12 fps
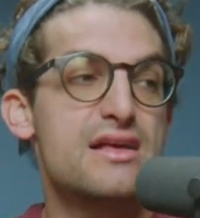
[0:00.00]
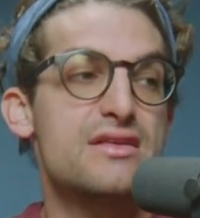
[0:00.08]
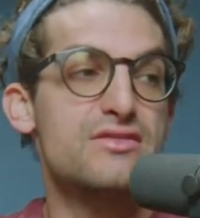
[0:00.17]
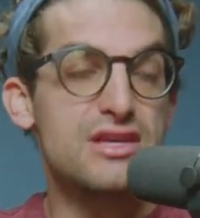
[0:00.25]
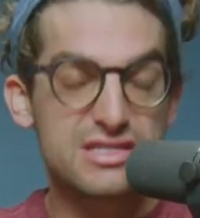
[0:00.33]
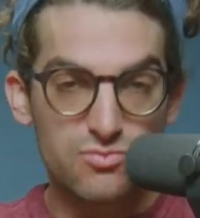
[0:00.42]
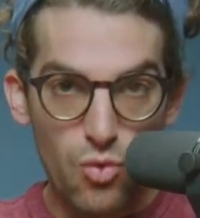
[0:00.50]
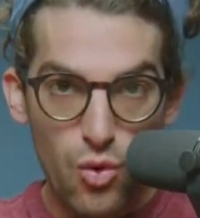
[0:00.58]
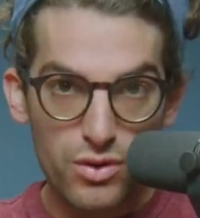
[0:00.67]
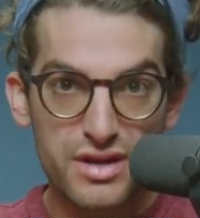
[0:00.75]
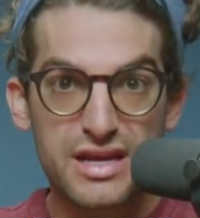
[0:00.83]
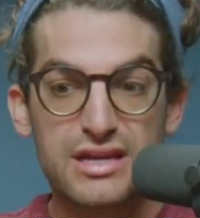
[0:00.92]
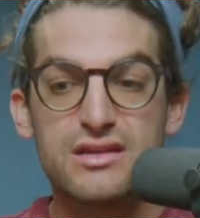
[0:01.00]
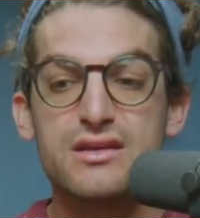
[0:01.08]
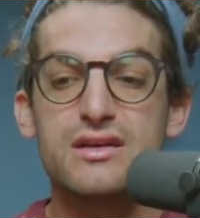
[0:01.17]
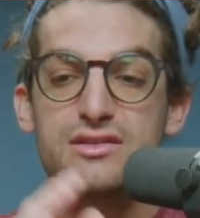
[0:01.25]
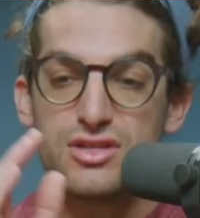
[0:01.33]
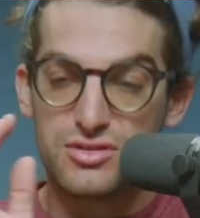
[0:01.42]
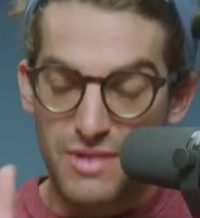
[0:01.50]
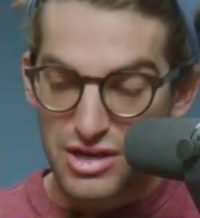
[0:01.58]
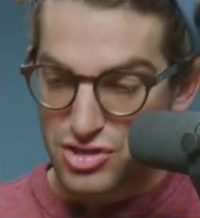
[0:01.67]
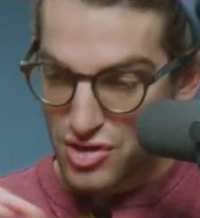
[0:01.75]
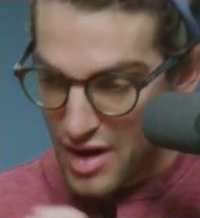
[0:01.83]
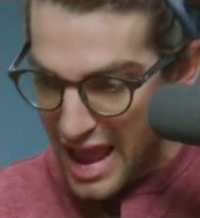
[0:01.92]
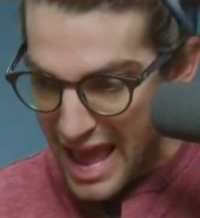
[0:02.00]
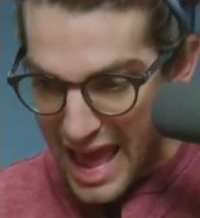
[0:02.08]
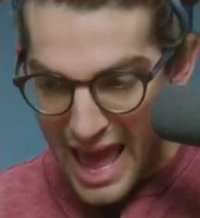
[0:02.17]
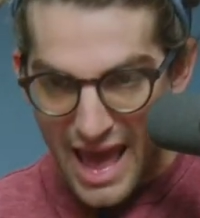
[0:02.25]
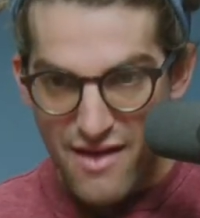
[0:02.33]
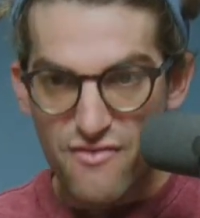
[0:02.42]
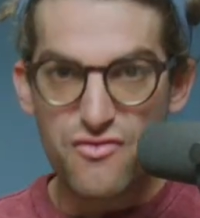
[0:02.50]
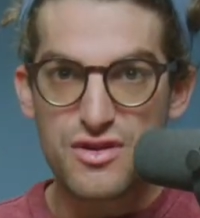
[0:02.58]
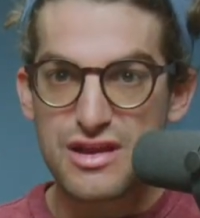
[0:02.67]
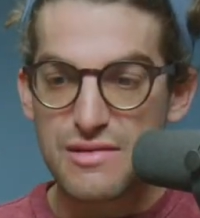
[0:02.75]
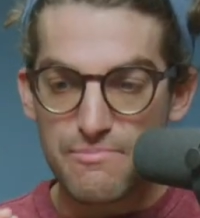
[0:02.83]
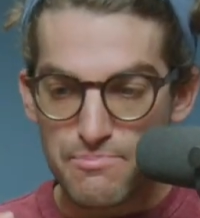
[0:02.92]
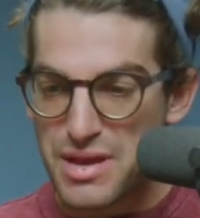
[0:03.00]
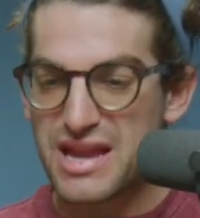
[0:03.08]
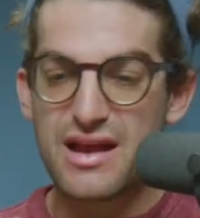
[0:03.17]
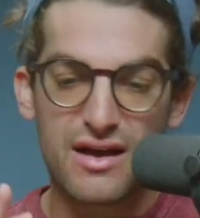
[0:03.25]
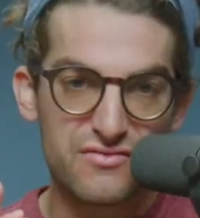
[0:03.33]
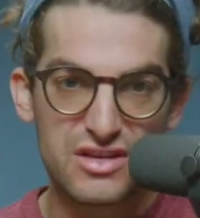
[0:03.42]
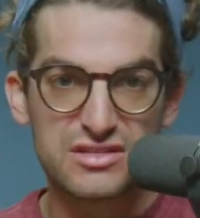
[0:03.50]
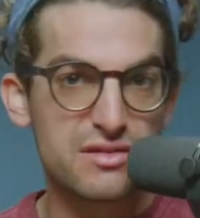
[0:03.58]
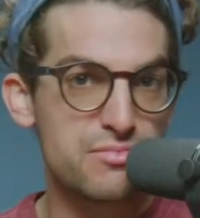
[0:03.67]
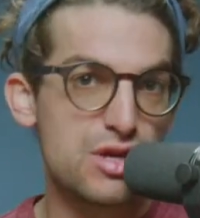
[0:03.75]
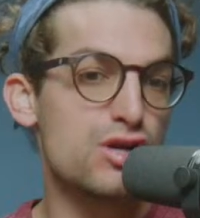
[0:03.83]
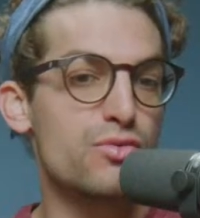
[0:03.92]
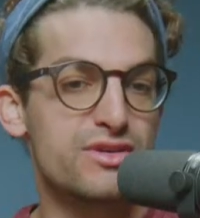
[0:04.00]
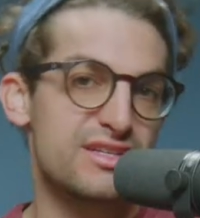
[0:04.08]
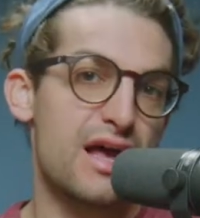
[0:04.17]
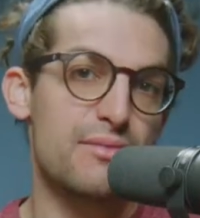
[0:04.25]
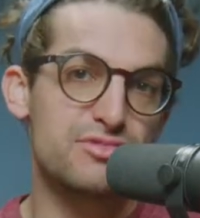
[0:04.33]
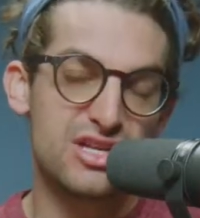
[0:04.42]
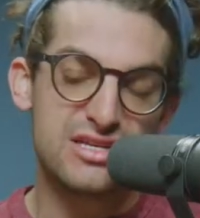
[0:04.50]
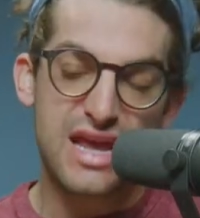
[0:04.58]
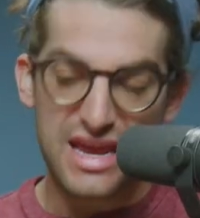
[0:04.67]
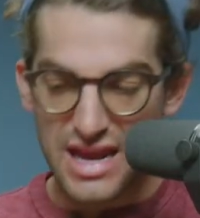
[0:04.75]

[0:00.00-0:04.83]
this morning to make sure every bit of this computer was up to date.